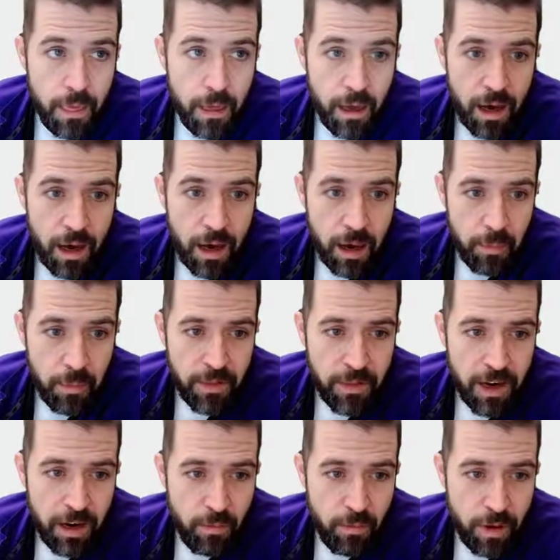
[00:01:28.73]
Um, but then I
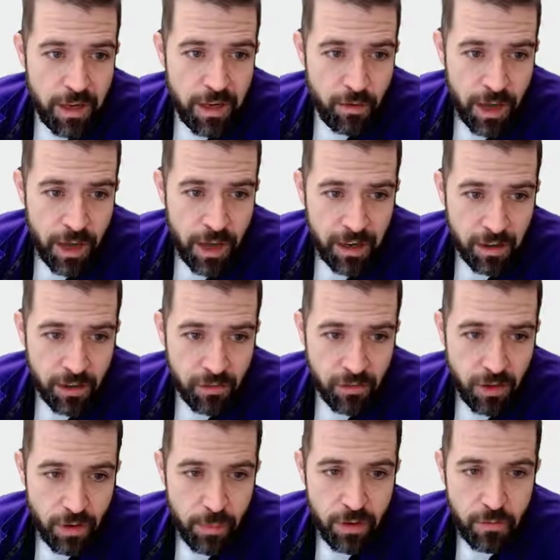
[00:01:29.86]
run into an angle, so I'm
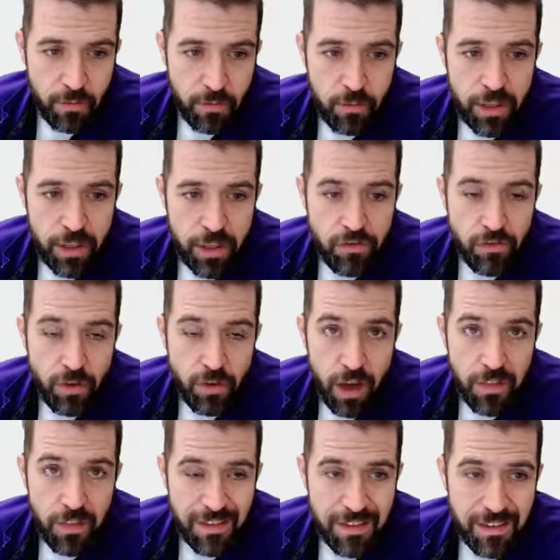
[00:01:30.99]
going to free draw
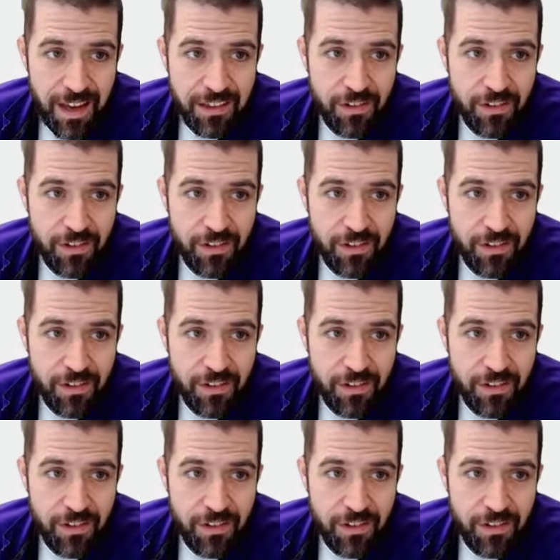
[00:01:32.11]
these next